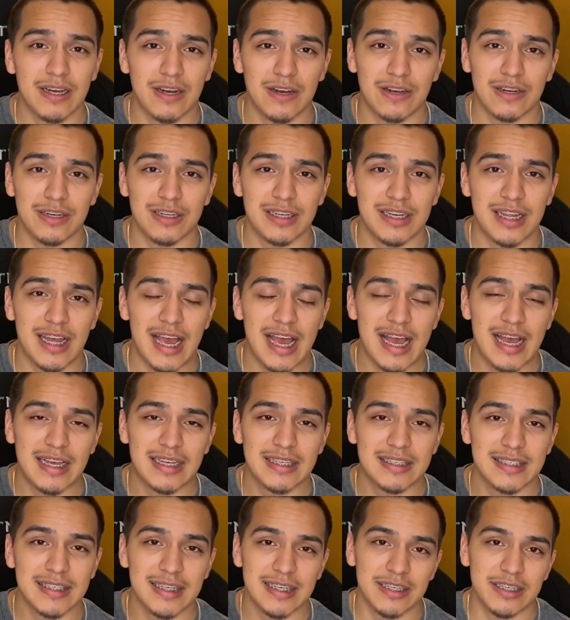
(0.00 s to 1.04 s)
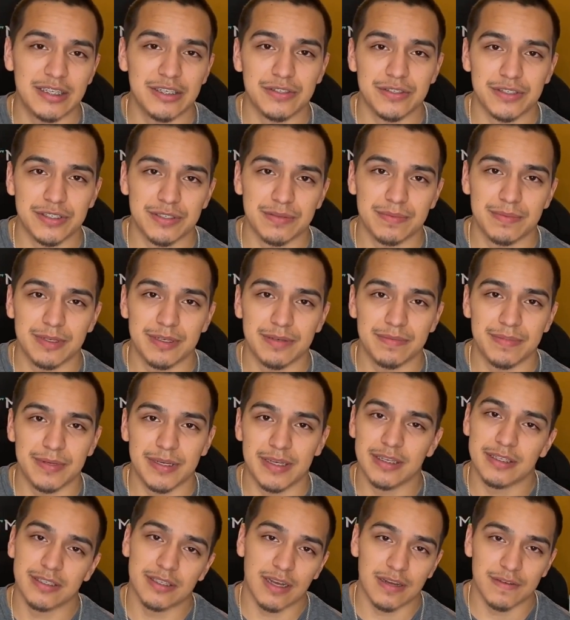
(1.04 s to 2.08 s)
on as it used to be,
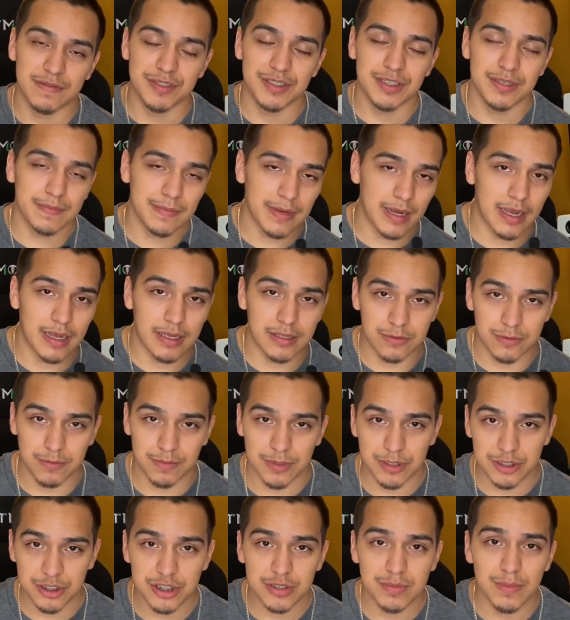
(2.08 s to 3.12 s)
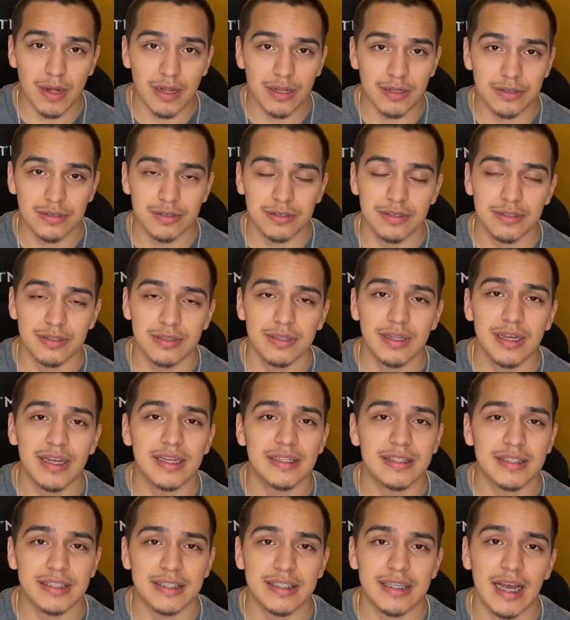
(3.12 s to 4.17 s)
because obviously my hands were much smaller
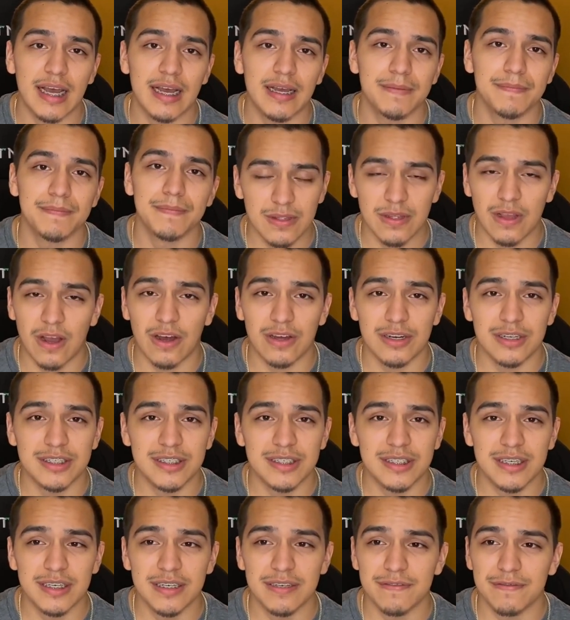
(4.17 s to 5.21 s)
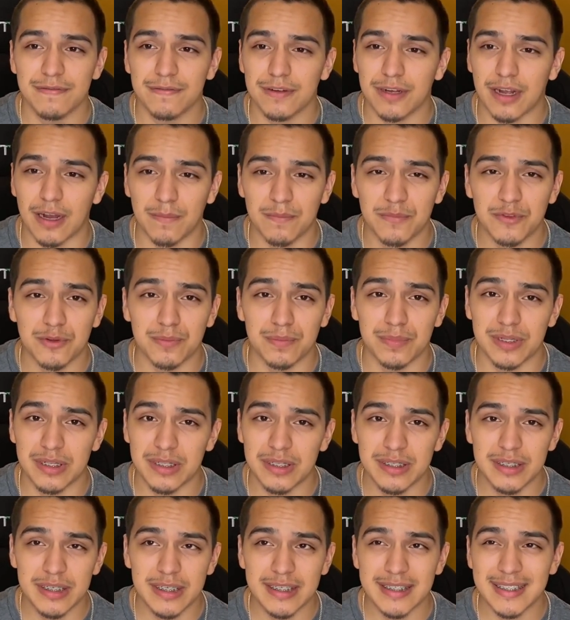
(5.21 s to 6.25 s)
at the time. Honestly, for
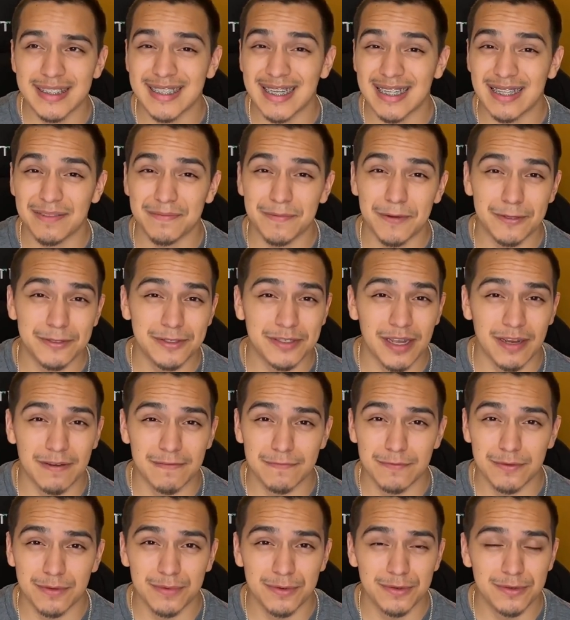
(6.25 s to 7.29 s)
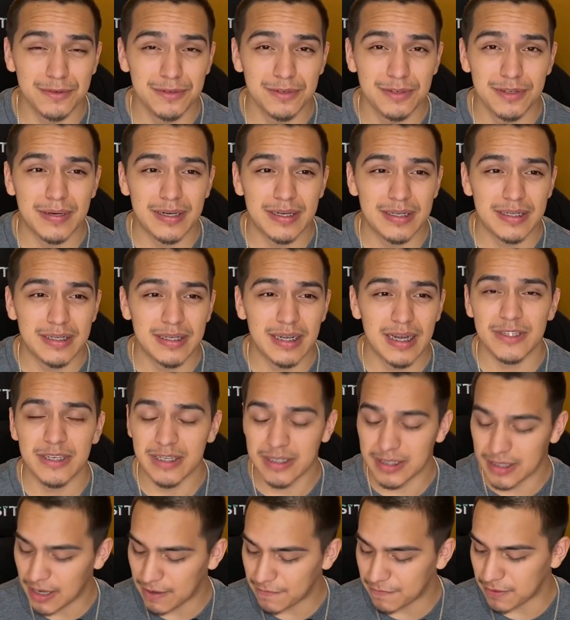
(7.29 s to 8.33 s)
comfortability, it's not the most comfortable, but you
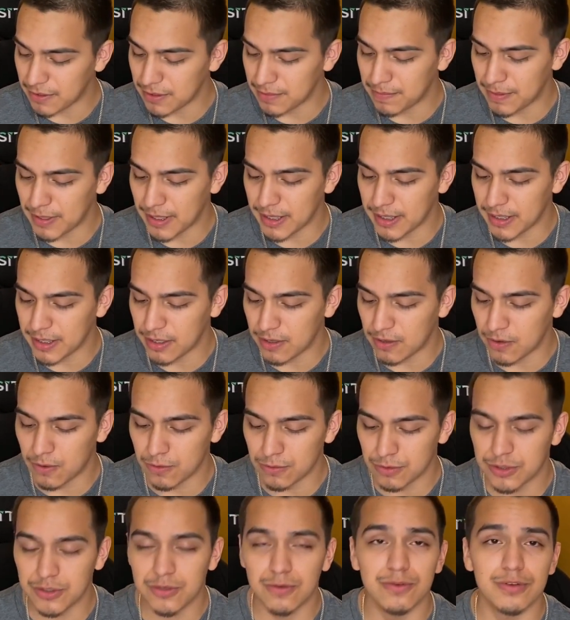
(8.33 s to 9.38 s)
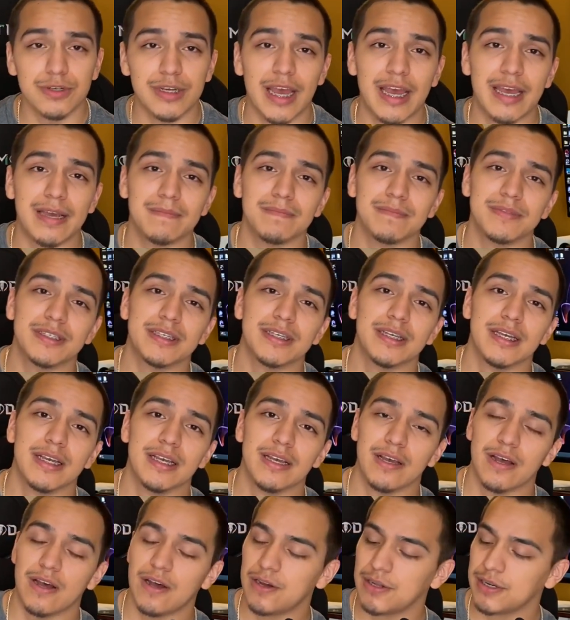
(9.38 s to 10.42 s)
can definitely play old school games
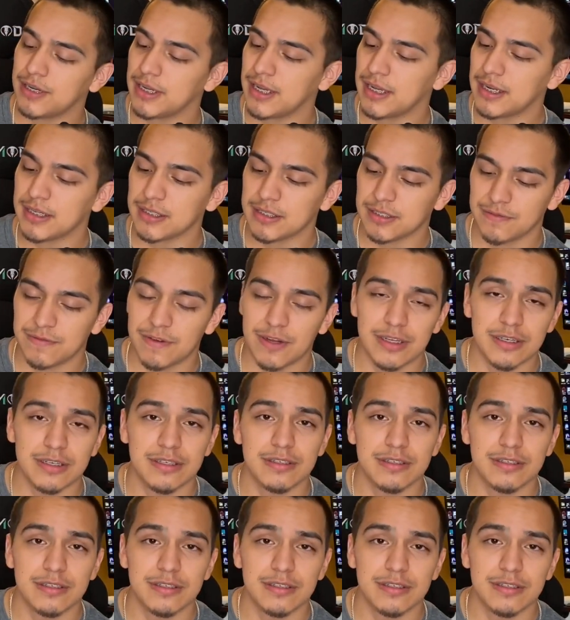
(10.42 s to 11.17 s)
on it, and it's fun.